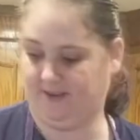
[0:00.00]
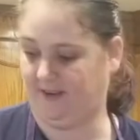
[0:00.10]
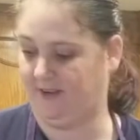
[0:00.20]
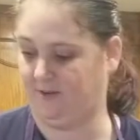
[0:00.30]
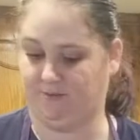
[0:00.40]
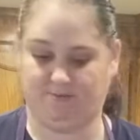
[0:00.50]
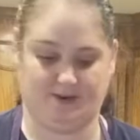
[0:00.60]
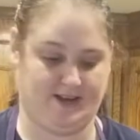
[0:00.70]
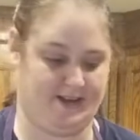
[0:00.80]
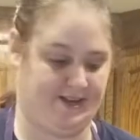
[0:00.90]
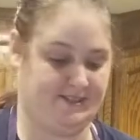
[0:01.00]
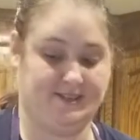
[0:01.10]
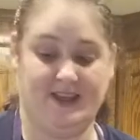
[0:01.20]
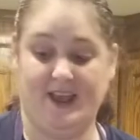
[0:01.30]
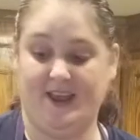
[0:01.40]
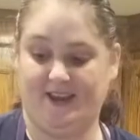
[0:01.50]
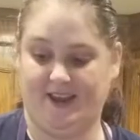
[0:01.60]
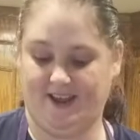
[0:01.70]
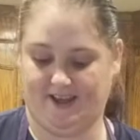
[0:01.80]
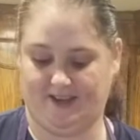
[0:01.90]
All right,
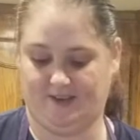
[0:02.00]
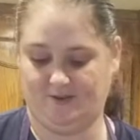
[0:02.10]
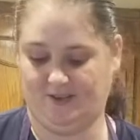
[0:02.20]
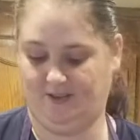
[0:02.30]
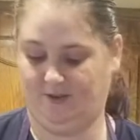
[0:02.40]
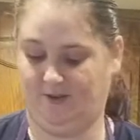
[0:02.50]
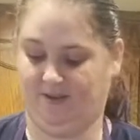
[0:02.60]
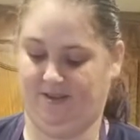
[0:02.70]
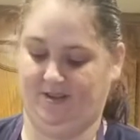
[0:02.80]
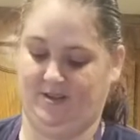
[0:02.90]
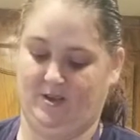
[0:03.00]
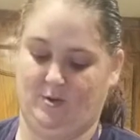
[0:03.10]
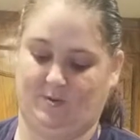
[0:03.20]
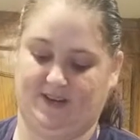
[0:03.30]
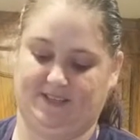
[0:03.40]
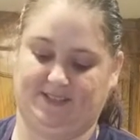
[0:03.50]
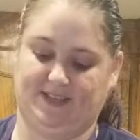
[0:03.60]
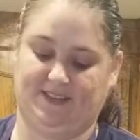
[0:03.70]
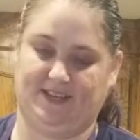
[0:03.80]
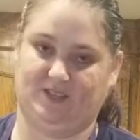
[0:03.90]
now we're gonna
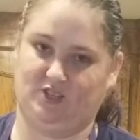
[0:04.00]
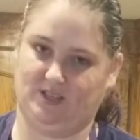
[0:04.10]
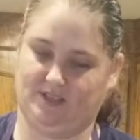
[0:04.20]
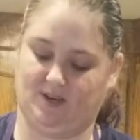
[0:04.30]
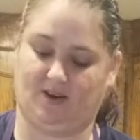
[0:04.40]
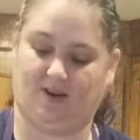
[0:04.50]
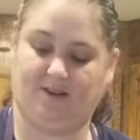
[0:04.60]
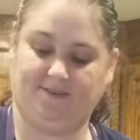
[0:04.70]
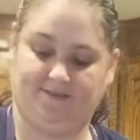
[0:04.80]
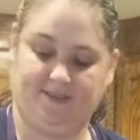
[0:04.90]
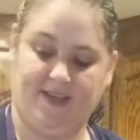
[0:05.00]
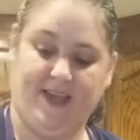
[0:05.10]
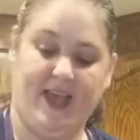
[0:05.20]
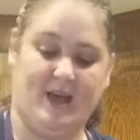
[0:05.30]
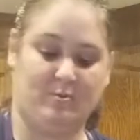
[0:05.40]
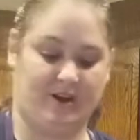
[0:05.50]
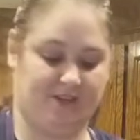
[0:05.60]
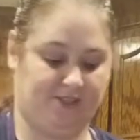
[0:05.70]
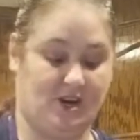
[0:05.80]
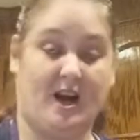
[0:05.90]
set that just off, and we're
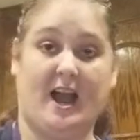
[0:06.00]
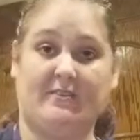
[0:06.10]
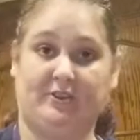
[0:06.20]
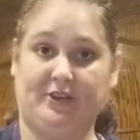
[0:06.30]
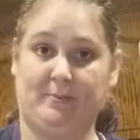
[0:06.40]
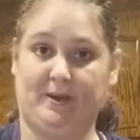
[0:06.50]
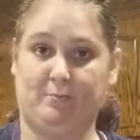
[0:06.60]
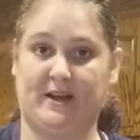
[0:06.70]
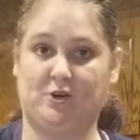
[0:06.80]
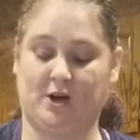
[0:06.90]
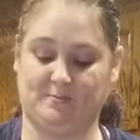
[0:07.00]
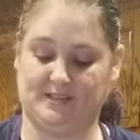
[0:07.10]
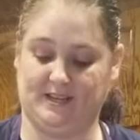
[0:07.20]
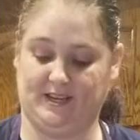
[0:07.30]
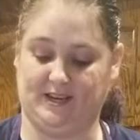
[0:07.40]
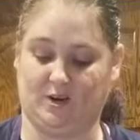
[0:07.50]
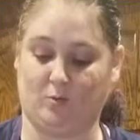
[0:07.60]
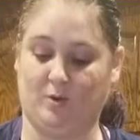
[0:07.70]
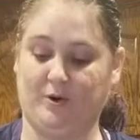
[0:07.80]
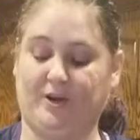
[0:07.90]
gonna start. I have a little bit of breadcrumbs in here.
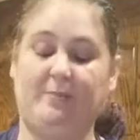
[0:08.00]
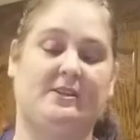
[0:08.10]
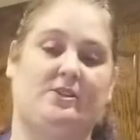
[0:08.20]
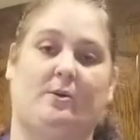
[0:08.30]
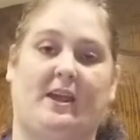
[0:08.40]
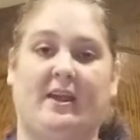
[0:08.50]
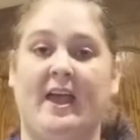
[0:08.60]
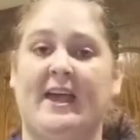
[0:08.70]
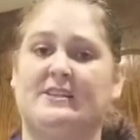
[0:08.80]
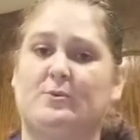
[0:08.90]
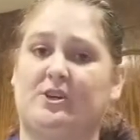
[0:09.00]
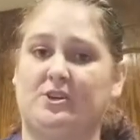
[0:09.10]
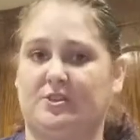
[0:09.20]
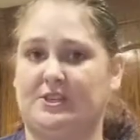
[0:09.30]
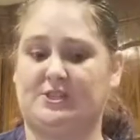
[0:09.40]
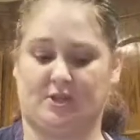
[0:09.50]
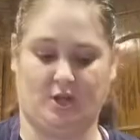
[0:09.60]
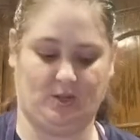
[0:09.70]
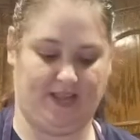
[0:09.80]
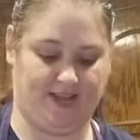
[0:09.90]
What we're gonna be doing is we're gonna do this
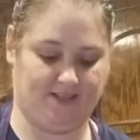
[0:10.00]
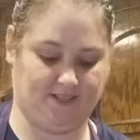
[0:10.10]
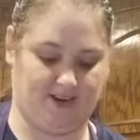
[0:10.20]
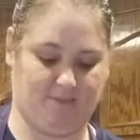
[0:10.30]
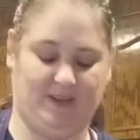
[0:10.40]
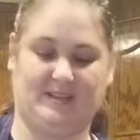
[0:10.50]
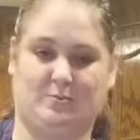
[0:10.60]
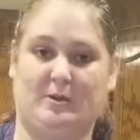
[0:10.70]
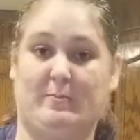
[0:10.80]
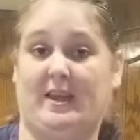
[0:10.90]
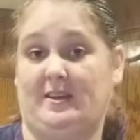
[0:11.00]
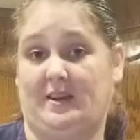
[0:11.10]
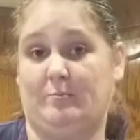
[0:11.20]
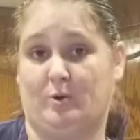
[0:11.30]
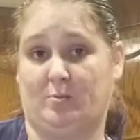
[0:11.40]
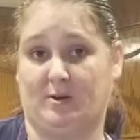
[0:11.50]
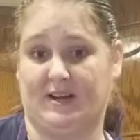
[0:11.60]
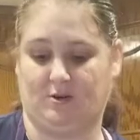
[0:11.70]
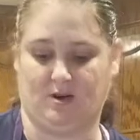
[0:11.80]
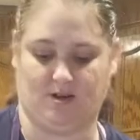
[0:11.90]
slowly at a time because we may need more
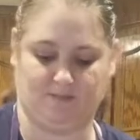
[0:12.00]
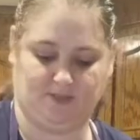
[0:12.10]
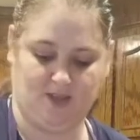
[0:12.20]
breadcrumbs.